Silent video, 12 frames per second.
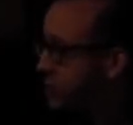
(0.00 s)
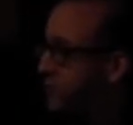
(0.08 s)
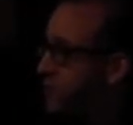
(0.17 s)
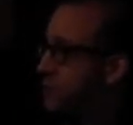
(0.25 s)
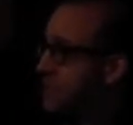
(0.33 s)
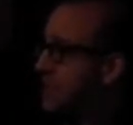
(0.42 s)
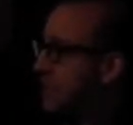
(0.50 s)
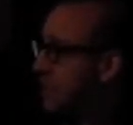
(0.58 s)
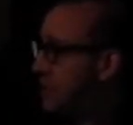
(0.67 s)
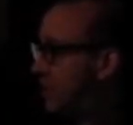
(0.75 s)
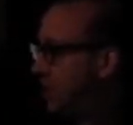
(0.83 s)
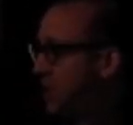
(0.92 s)
know that Louis
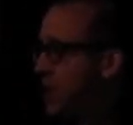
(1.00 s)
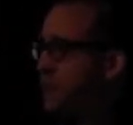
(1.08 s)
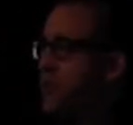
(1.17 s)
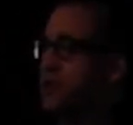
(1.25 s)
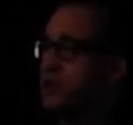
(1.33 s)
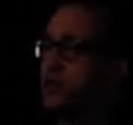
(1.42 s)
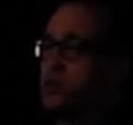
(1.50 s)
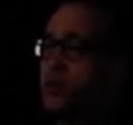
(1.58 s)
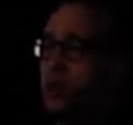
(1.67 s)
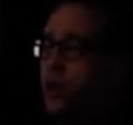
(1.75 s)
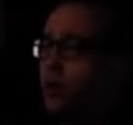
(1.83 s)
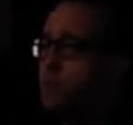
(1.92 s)
XIV loved the
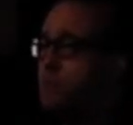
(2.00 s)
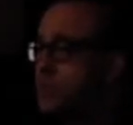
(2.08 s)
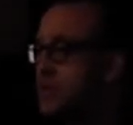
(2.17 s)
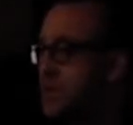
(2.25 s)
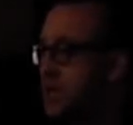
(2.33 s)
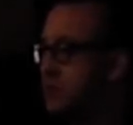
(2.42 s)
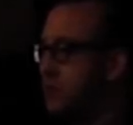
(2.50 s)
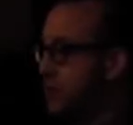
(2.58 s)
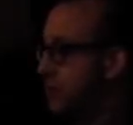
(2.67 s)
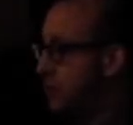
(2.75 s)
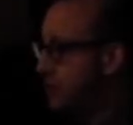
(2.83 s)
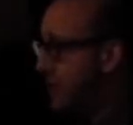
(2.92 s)
so-called métier
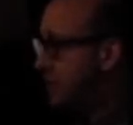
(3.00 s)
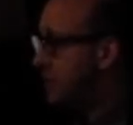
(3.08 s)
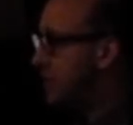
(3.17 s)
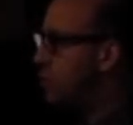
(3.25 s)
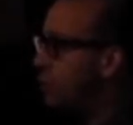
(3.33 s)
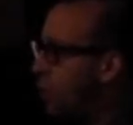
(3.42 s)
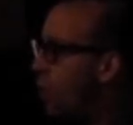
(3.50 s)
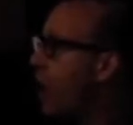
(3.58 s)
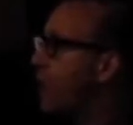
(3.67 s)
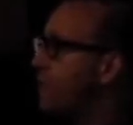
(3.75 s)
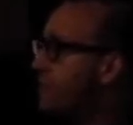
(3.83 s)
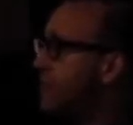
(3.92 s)
du, the, the métier du
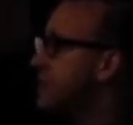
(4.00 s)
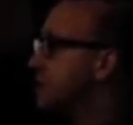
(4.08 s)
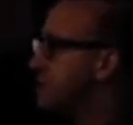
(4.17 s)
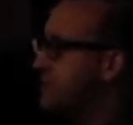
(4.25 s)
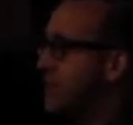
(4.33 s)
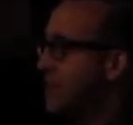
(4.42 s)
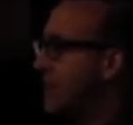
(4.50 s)
roi, the business